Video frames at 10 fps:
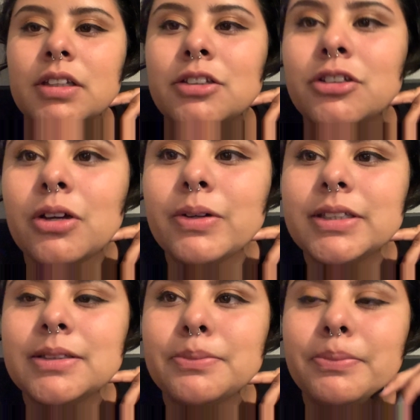So
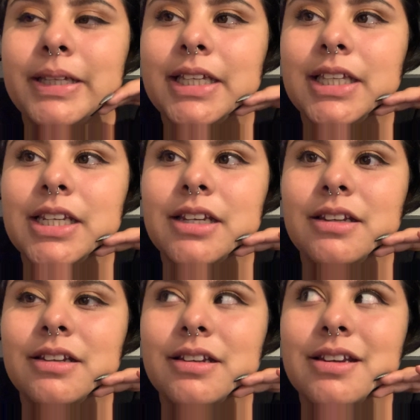it's
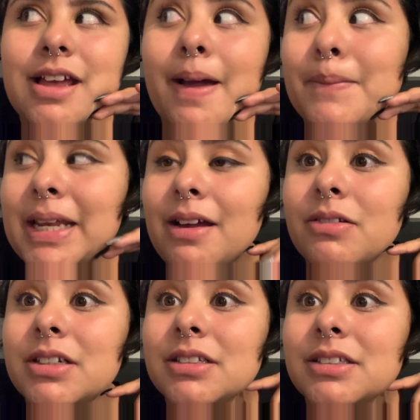been how many hours?